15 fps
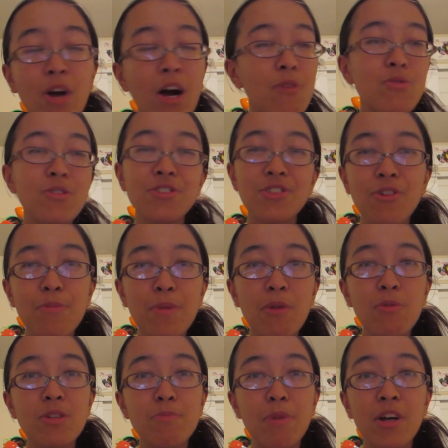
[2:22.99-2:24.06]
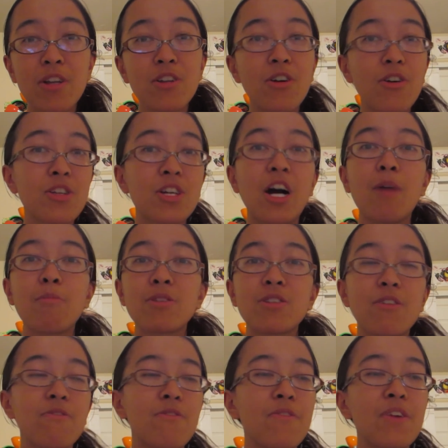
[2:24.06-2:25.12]
I will still be responding to all the comments
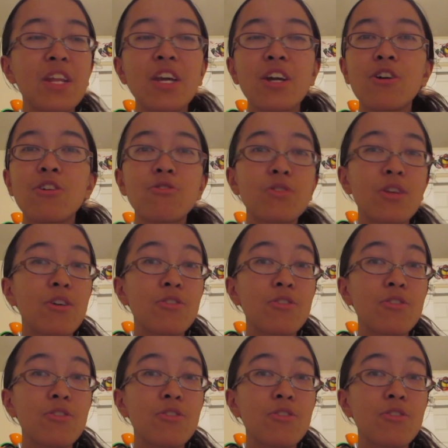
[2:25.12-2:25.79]
on the videos.